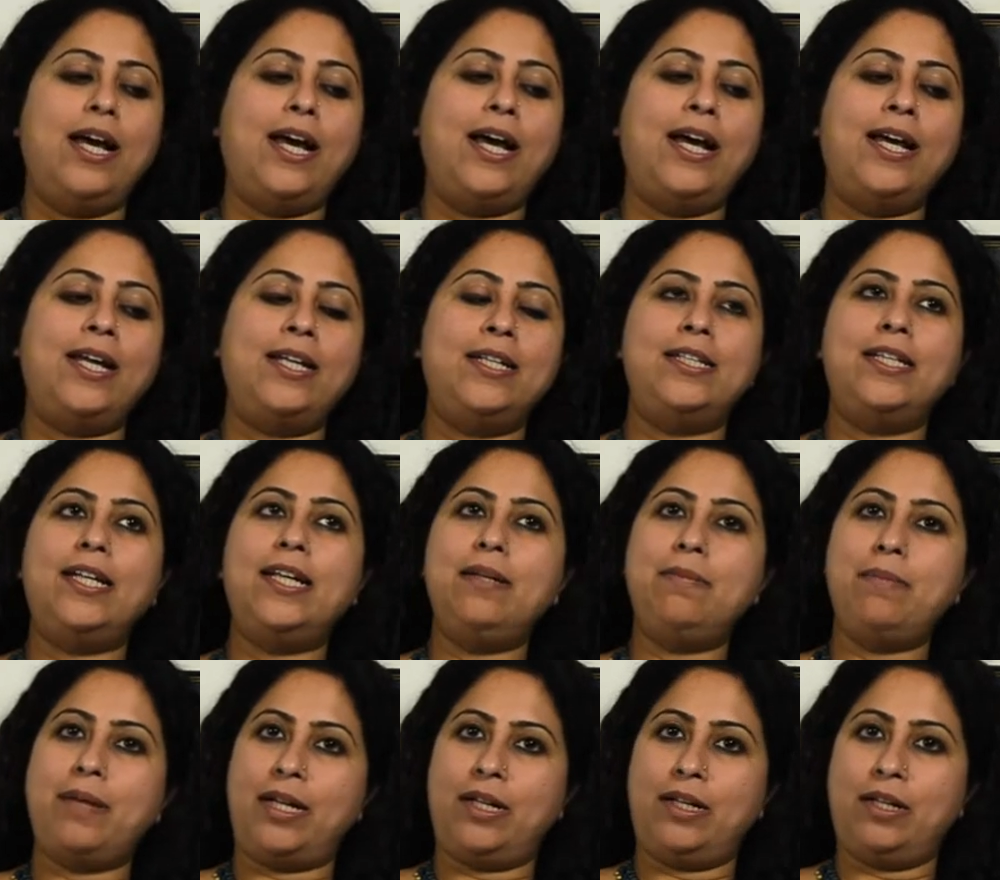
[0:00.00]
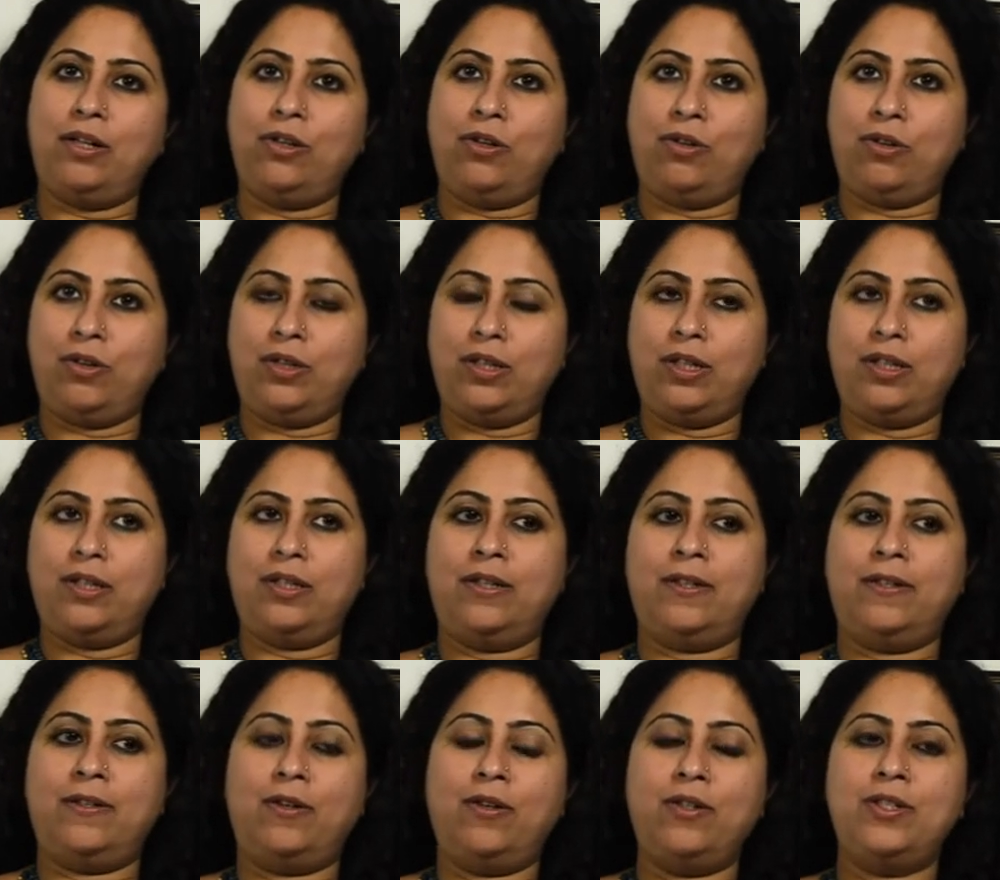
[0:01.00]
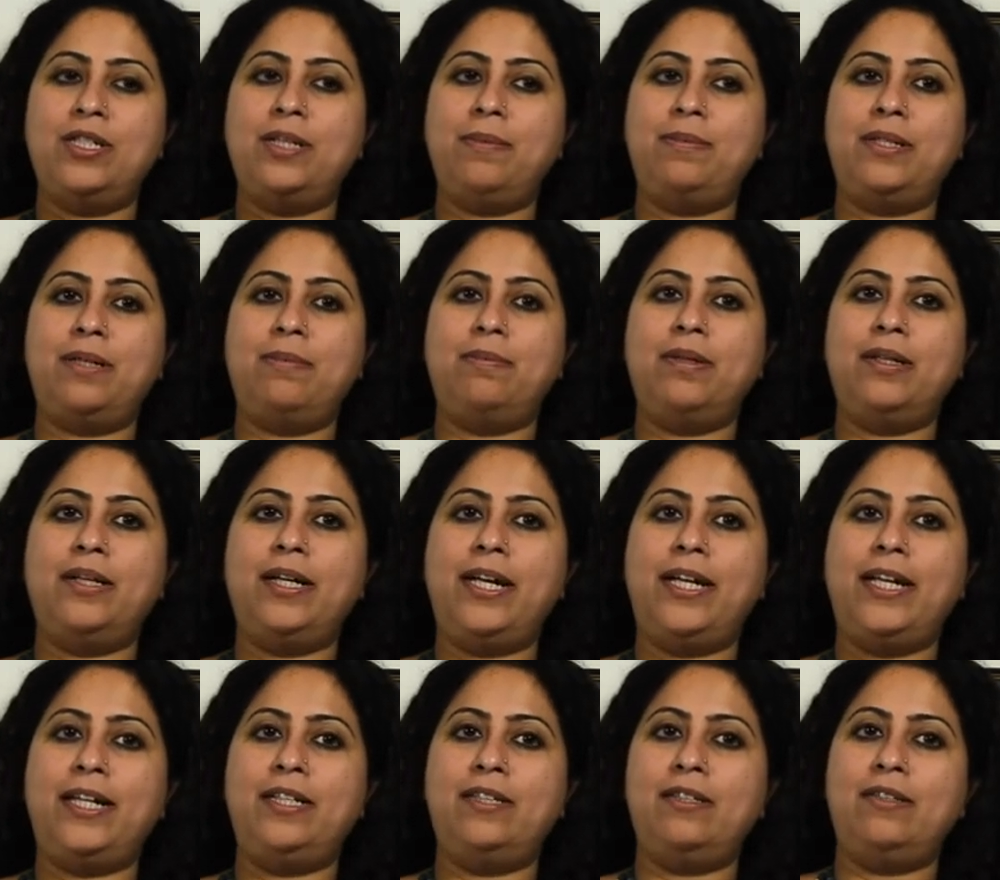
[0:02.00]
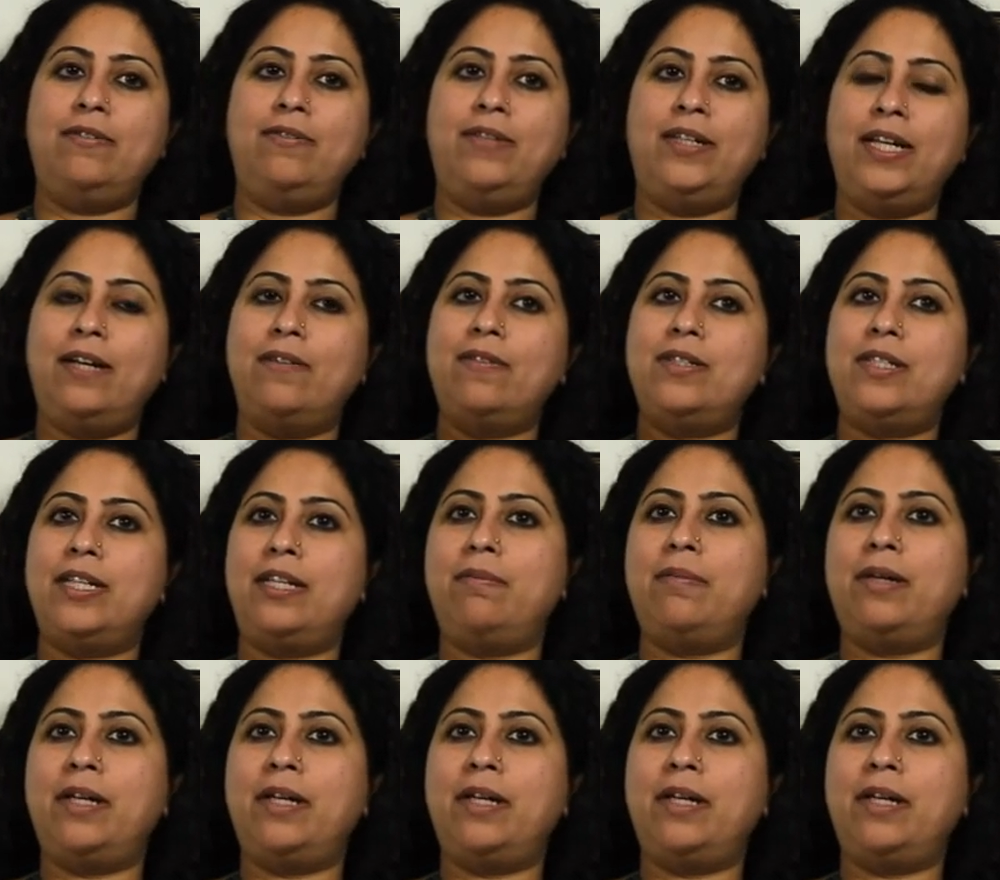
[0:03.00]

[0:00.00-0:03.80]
And in Bangalore, on September 8th, we have a St.